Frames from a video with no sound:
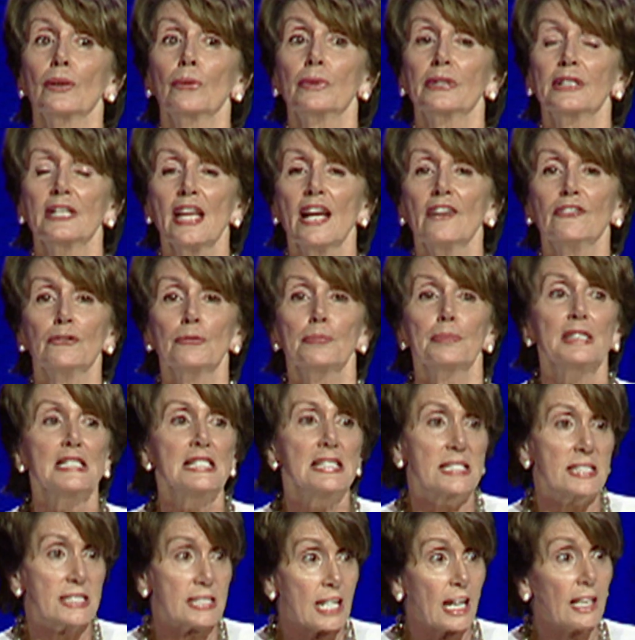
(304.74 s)
would never be
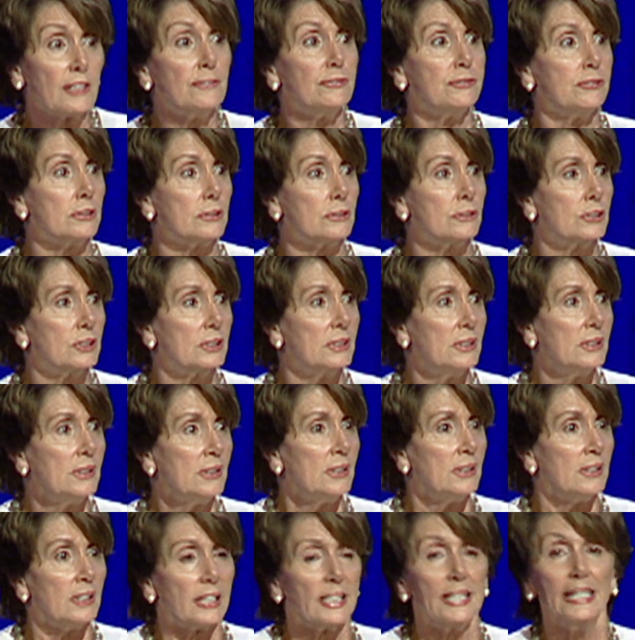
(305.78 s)
stifled
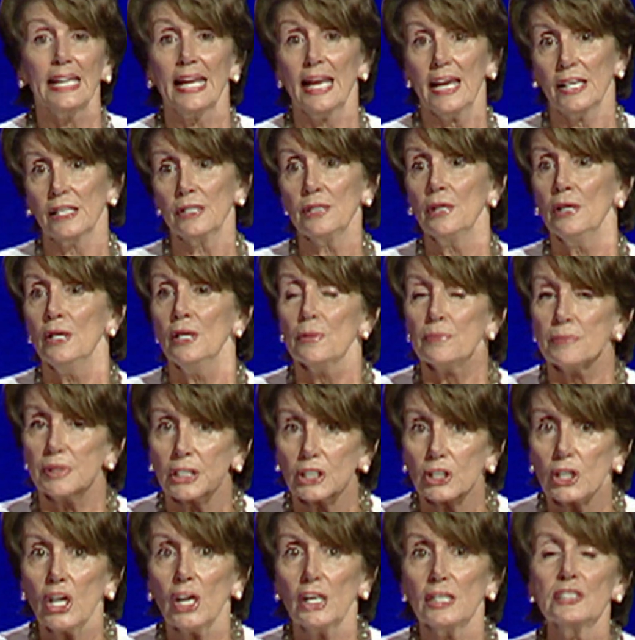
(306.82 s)
again
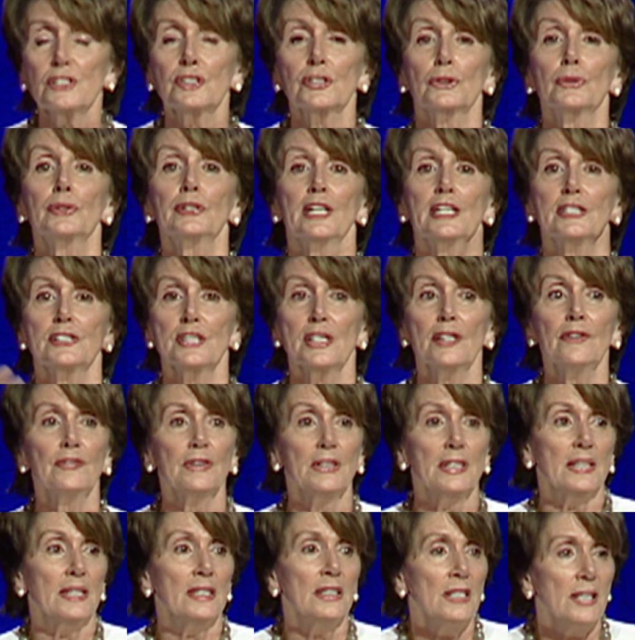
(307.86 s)
because
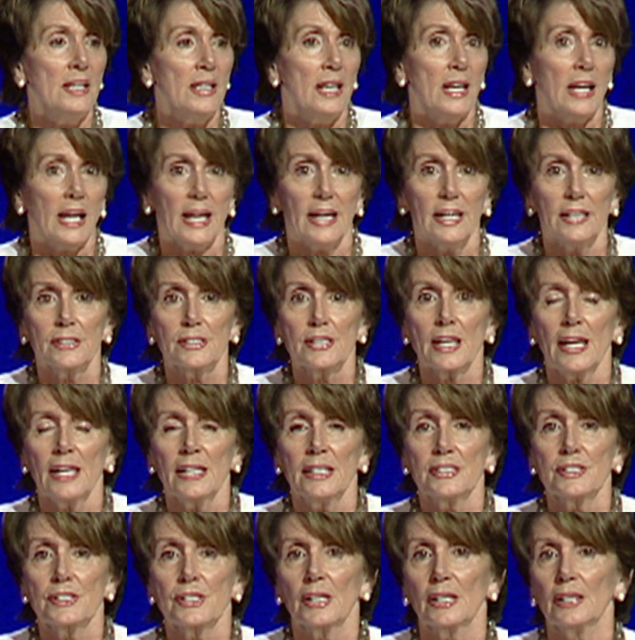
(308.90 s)
creativity and
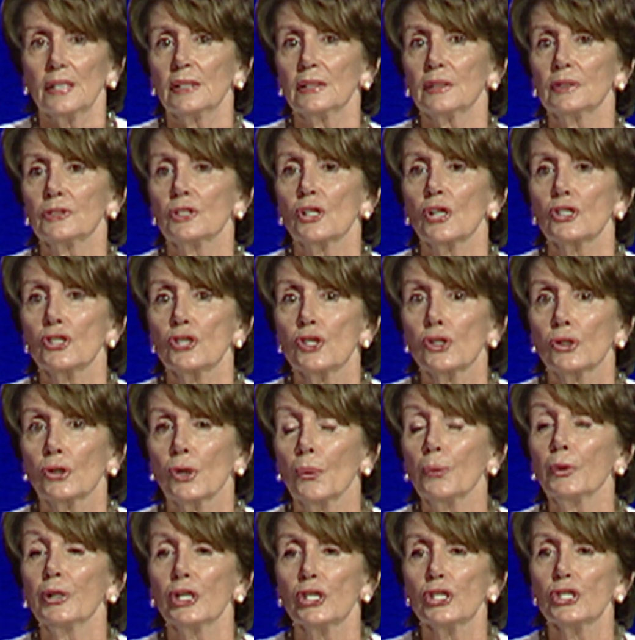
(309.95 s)

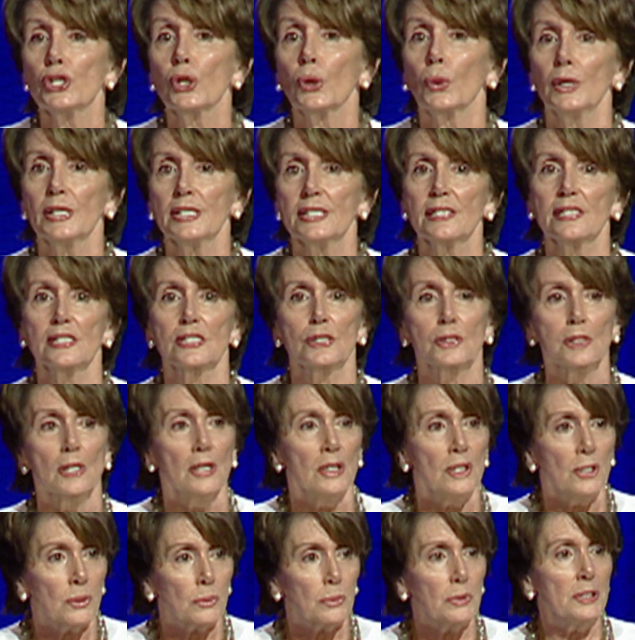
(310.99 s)
career choices
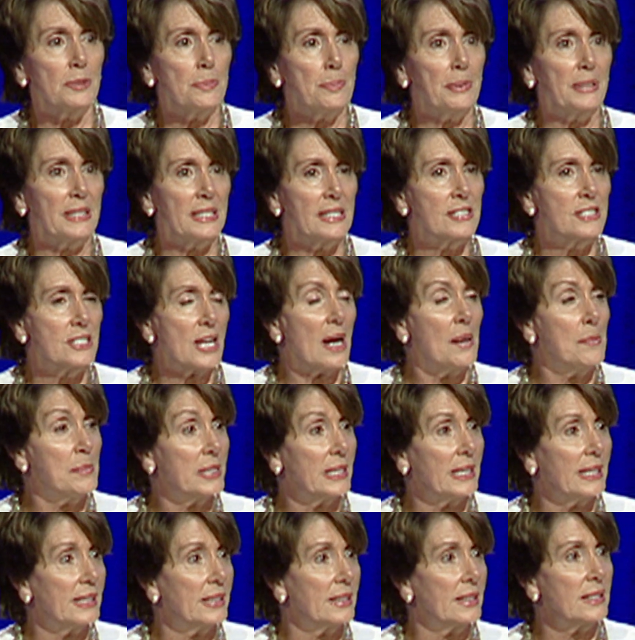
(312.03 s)
would be
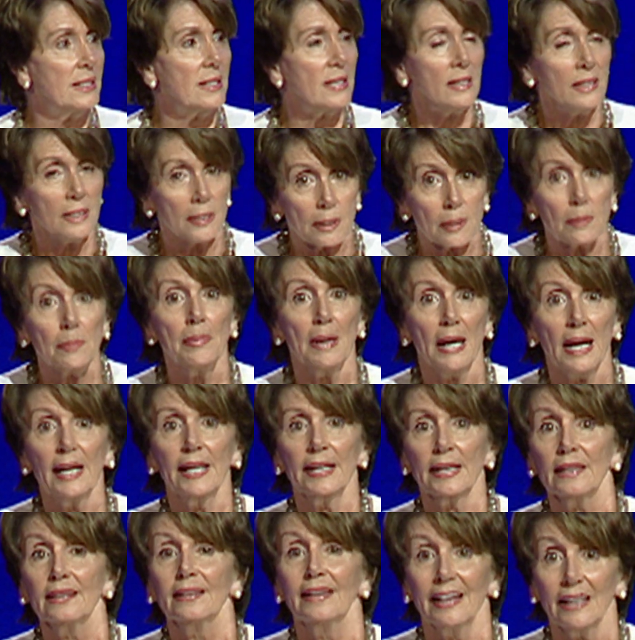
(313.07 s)
dominated
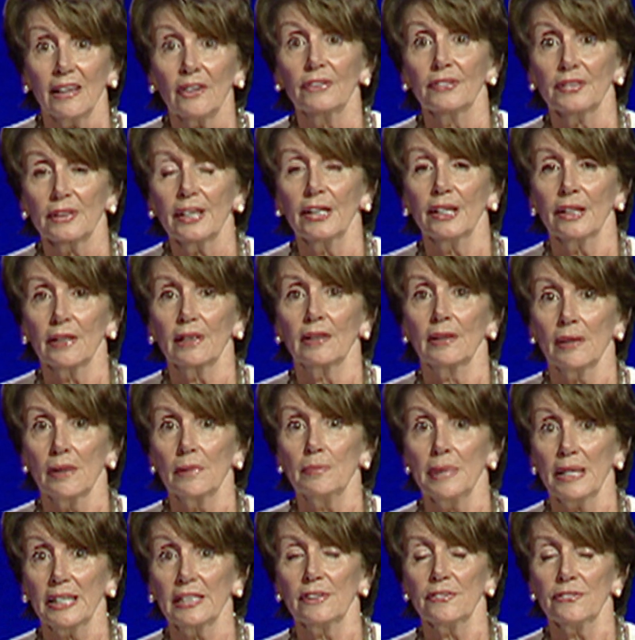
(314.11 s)
by health care
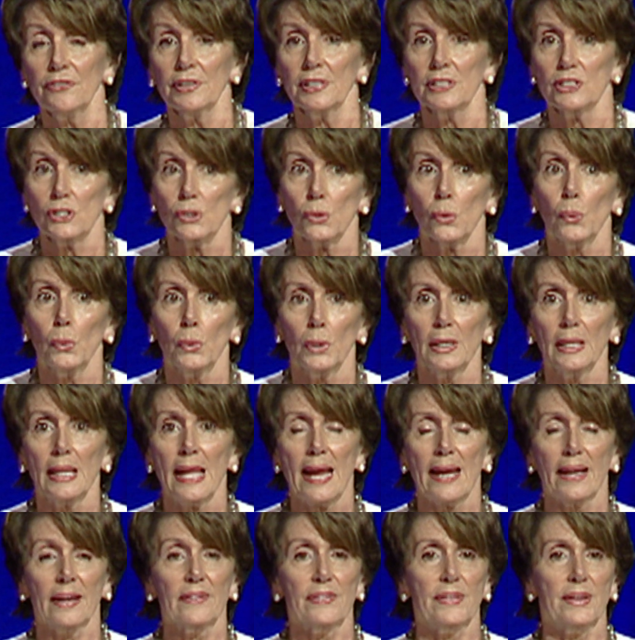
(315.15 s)
benefits or
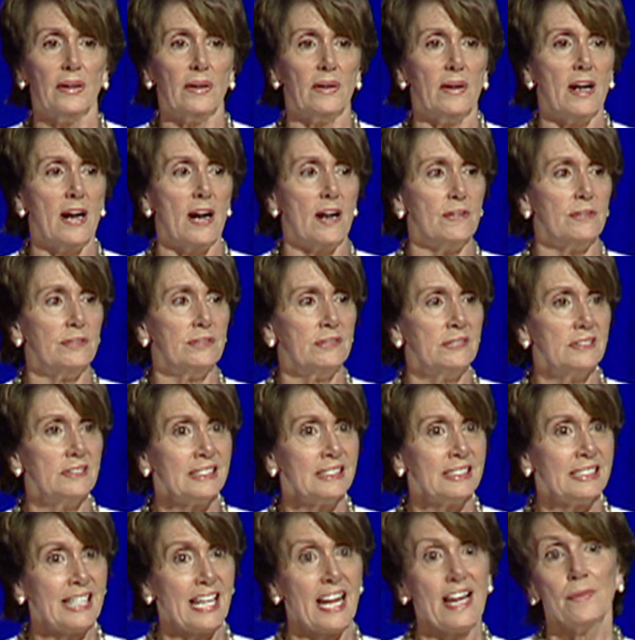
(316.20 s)
lack thereof.
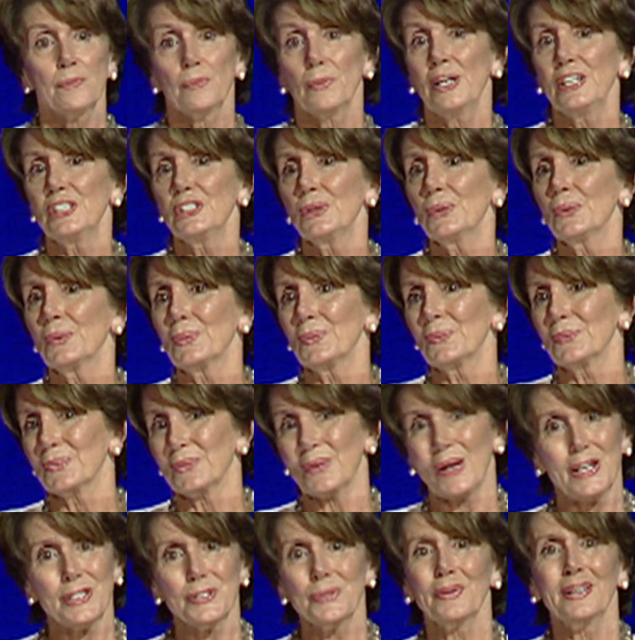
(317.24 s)
And when you
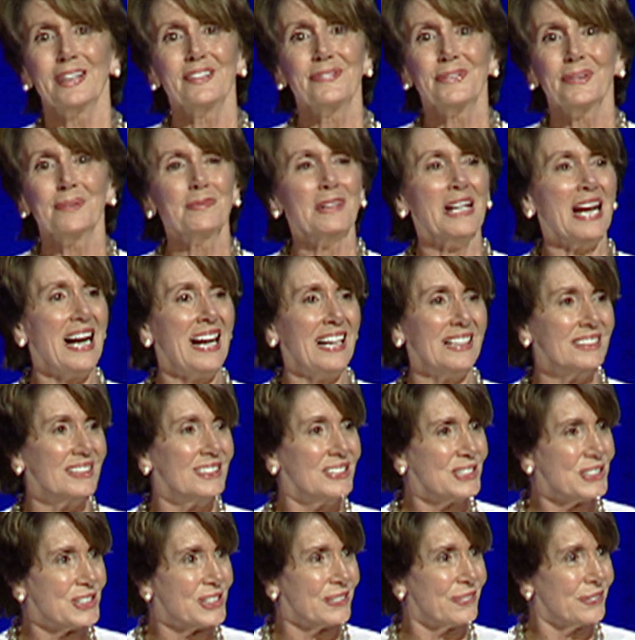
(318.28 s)
graduate from
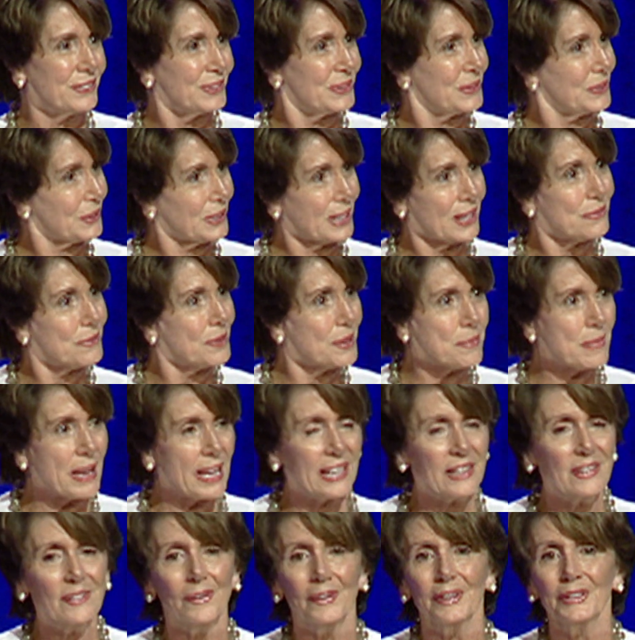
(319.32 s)
college, if you can
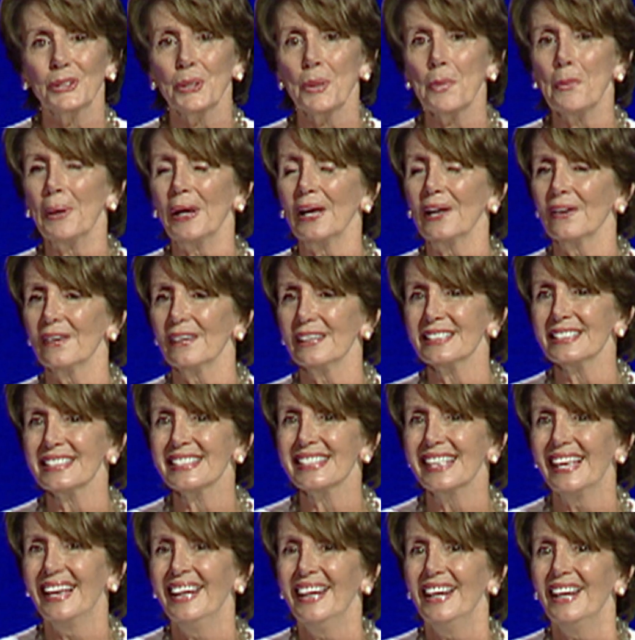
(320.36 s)
remain on your parents'
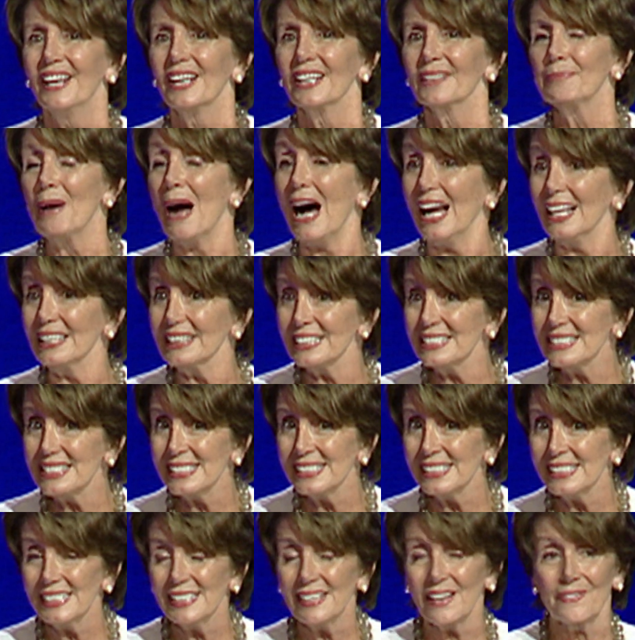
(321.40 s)

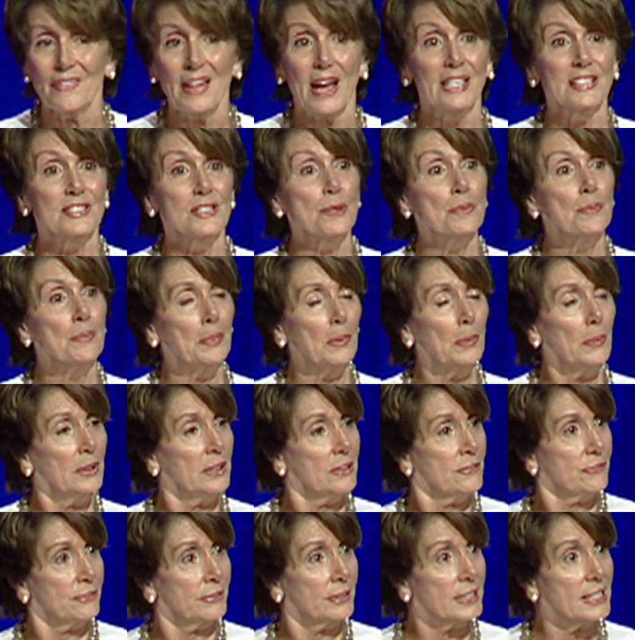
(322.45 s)
policy, and that's
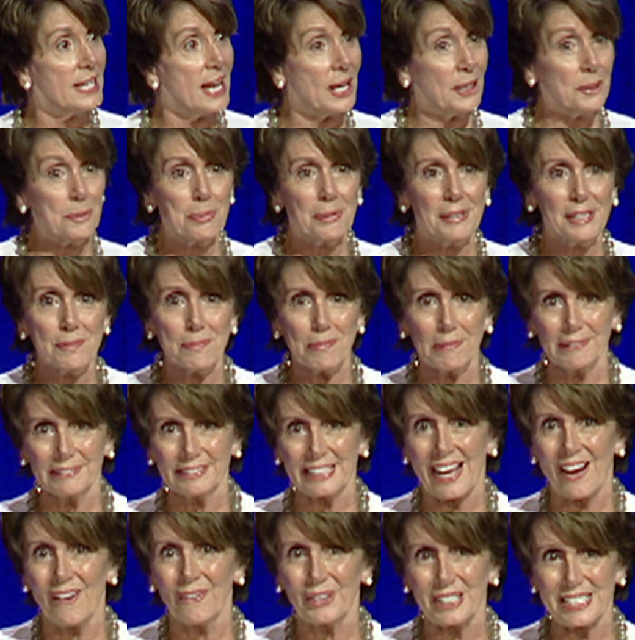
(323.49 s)
important for young people
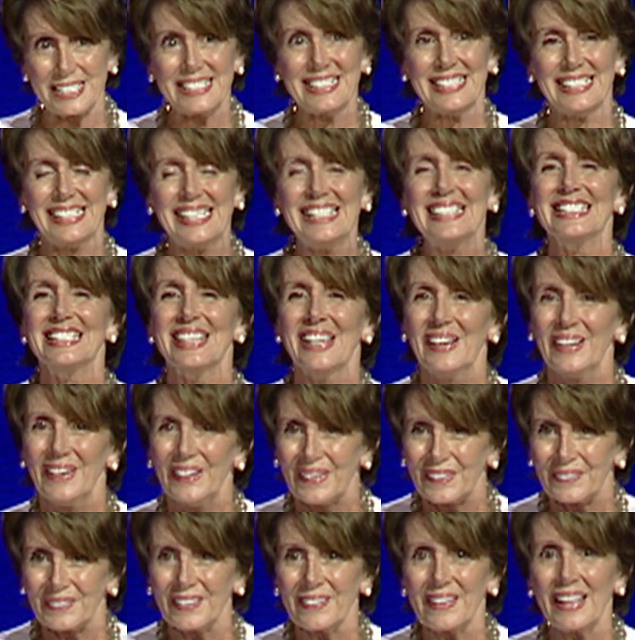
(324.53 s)
now, isn't it,
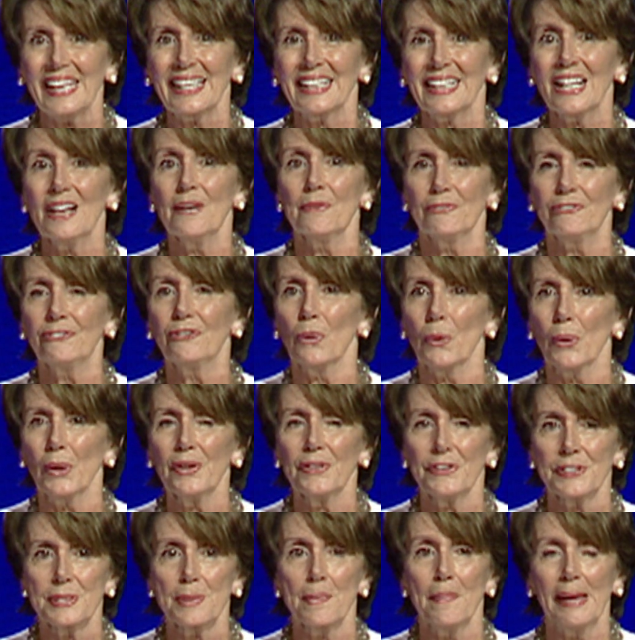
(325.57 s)
when they come
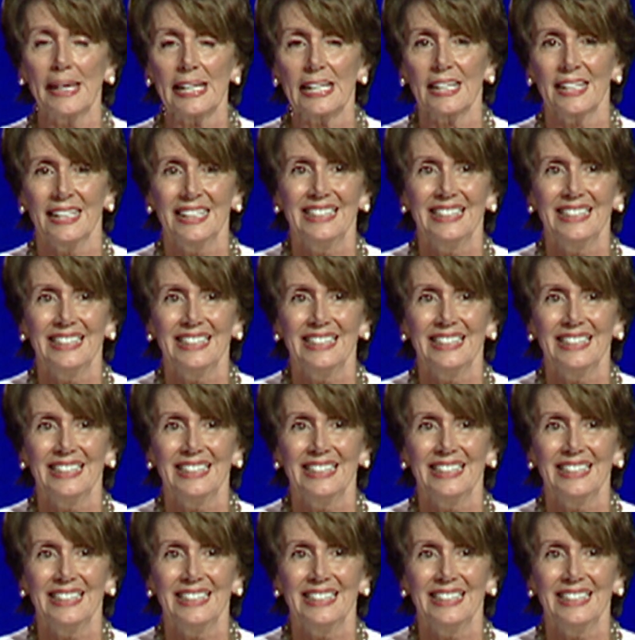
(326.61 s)
forth to make